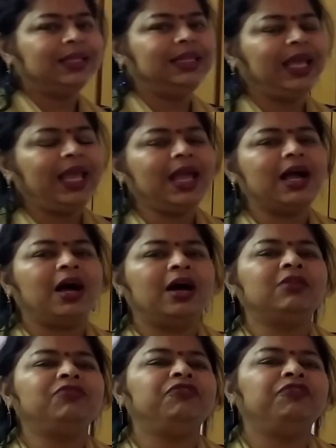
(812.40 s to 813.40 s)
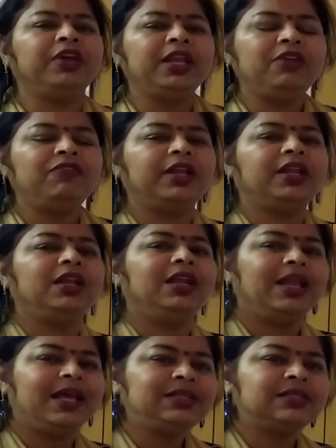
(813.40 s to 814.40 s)
they are very, very
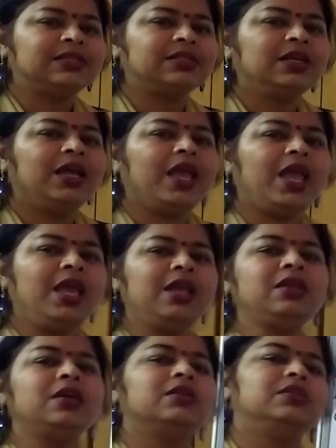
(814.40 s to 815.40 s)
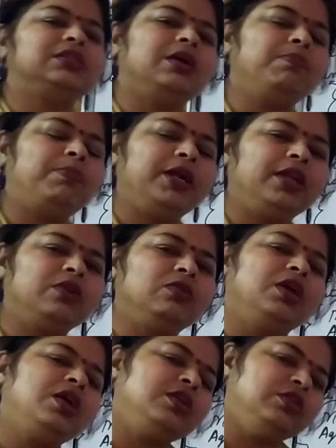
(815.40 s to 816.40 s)
less in some
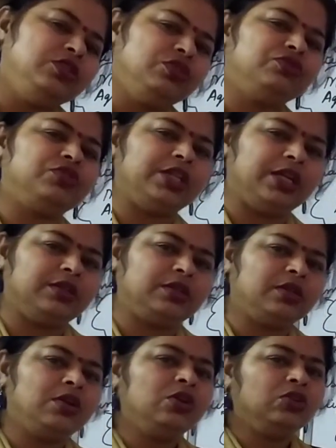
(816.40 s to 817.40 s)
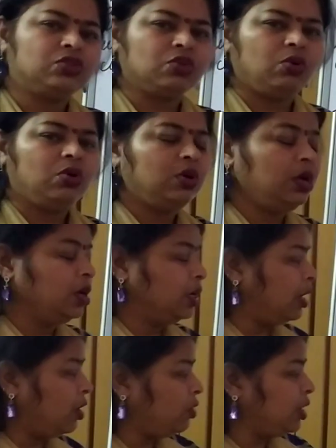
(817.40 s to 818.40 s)
particular nutrient. So
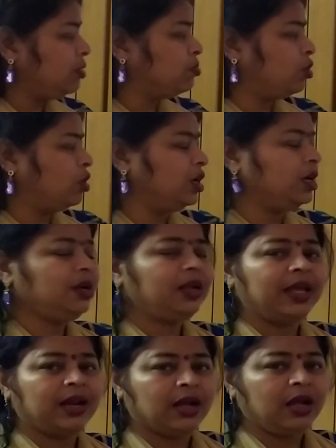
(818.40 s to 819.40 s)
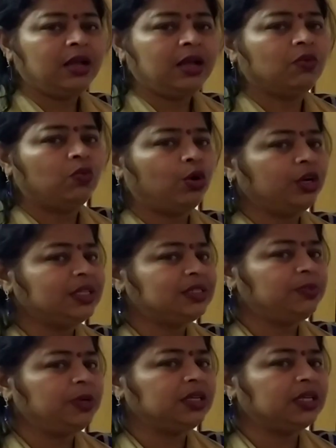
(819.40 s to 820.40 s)
now in modern era, what is
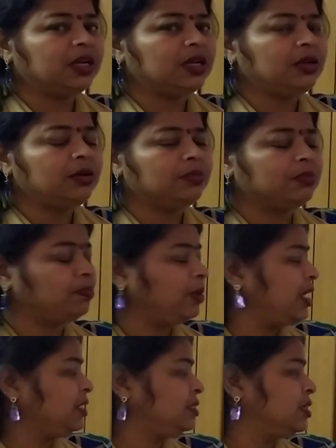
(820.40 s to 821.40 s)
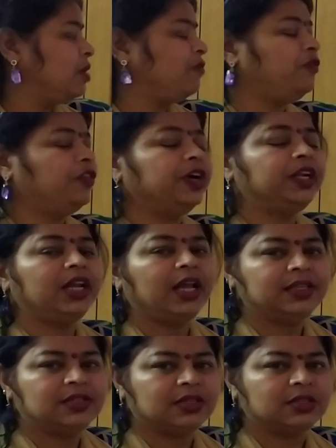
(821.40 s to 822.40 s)
being taken place?
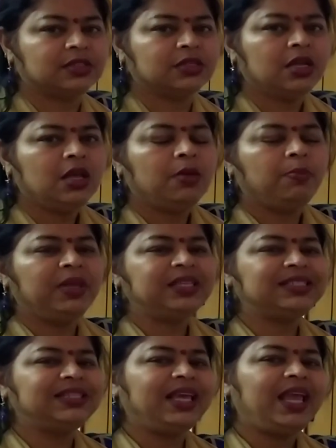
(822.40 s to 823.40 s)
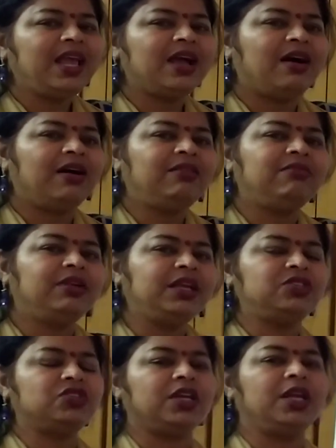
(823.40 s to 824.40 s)
Fertilizers. Means they are
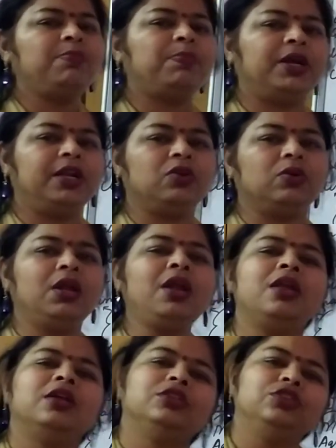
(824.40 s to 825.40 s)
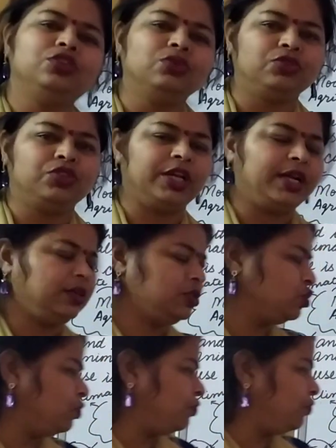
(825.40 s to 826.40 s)
rich in particular nutrients.
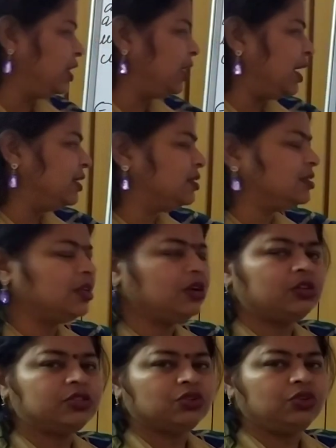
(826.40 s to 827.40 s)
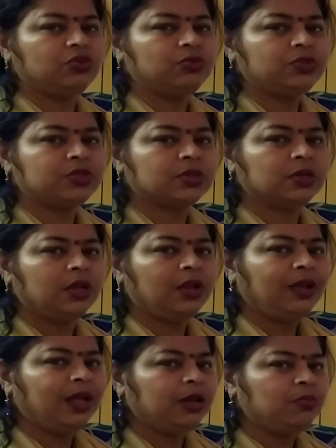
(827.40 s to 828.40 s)
So fertilizers are also used
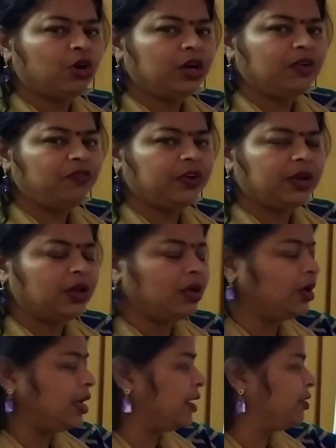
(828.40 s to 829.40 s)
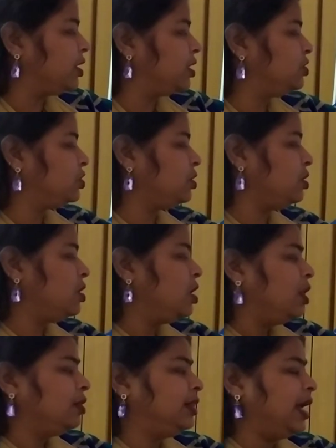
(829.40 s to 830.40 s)
in modern agriculture.
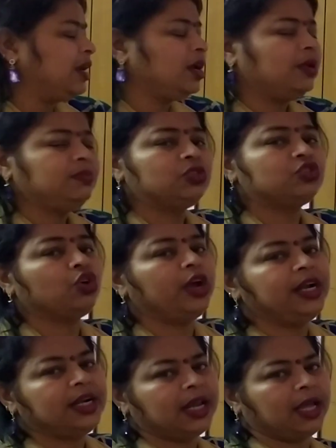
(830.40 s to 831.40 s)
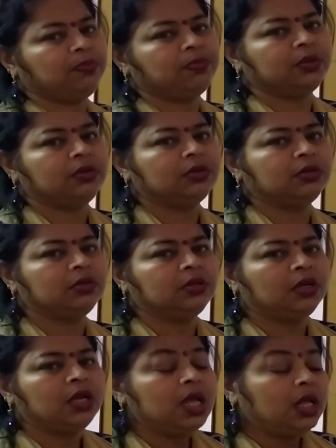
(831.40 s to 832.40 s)
Then comes soil type.
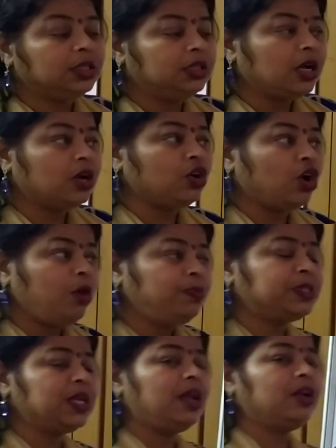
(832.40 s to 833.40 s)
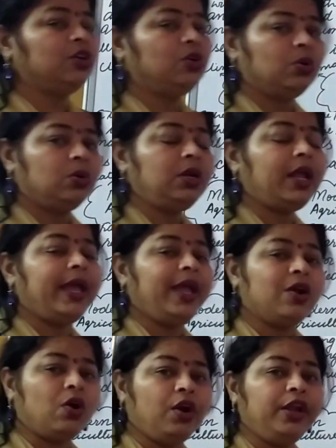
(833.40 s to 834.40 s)
The crops are grown
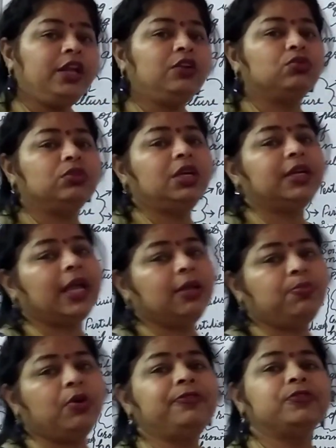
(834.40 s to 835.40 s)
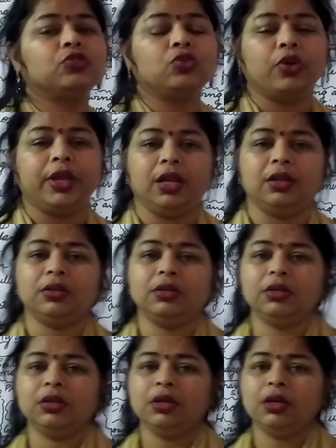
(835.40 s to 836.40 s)
according to the type of soil.
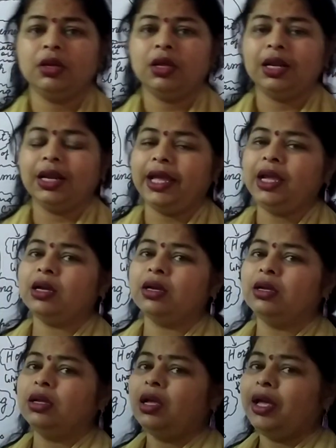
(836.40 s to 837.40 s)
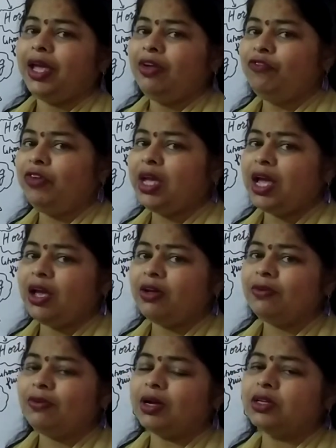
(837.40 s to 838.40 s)
Like if we
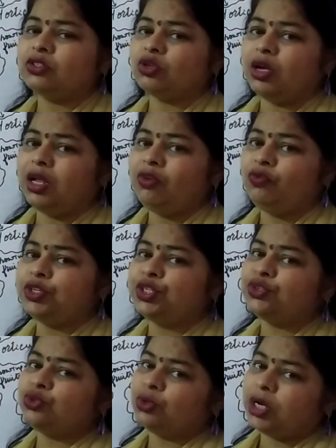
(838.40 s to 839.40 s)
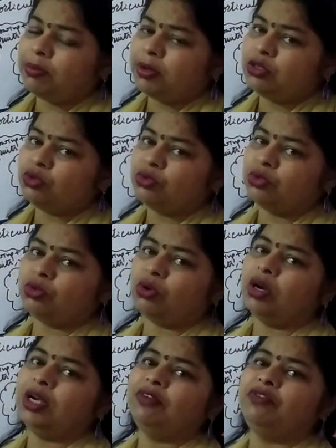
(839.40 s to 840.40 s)
have a soil which is suitable to grow
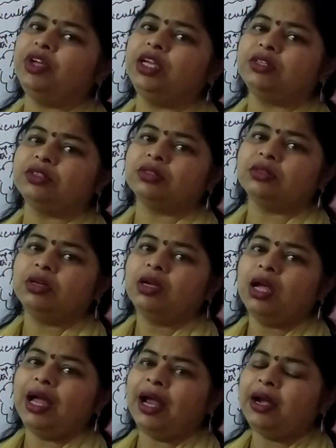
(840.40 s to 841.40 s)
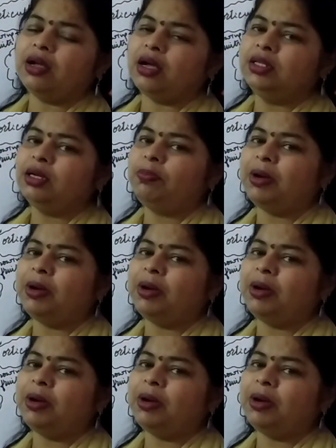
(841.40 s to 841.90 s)
only wheat and other